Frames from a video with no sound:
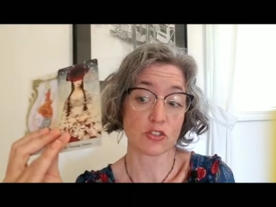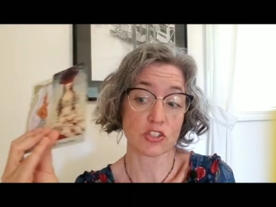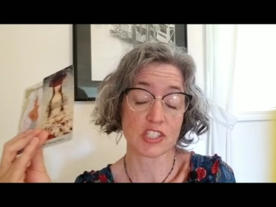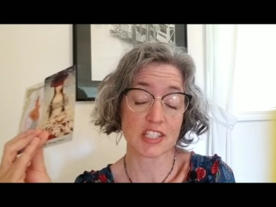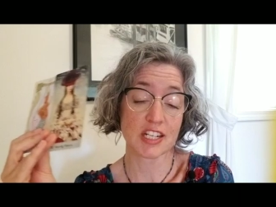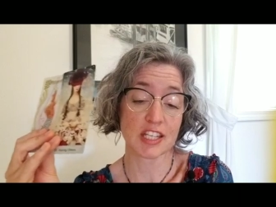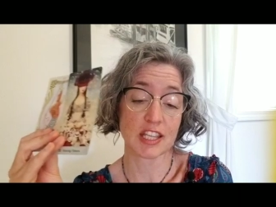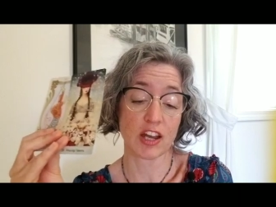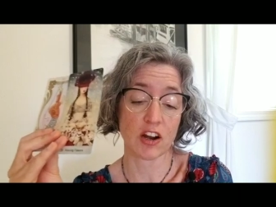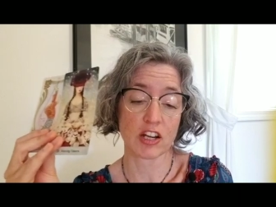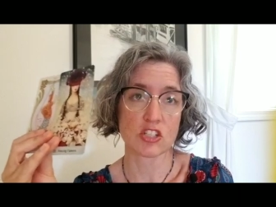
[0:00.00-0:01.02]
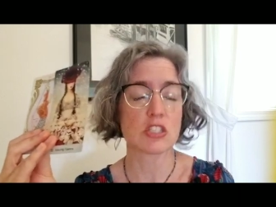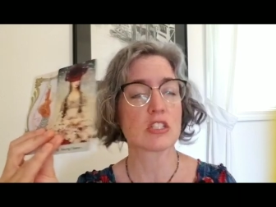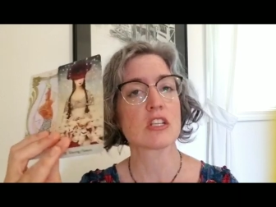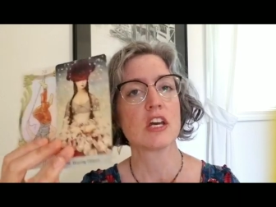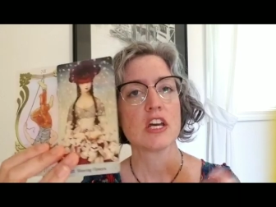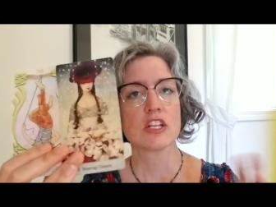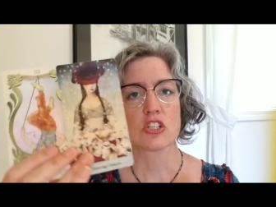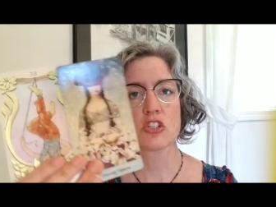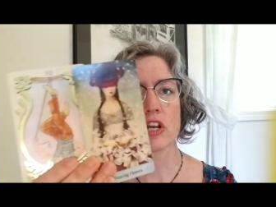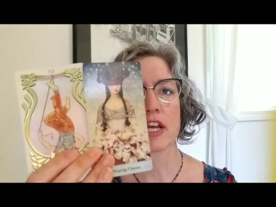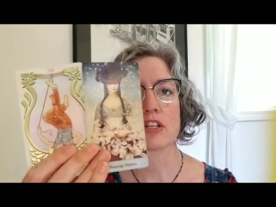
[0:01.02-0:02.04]
You're just sitting there and just just
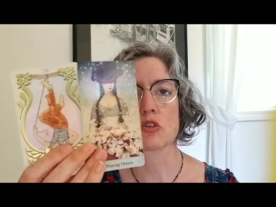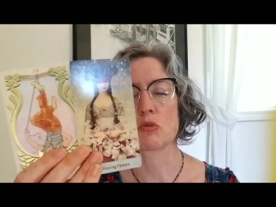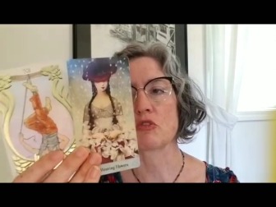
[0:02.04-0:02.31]
your hands are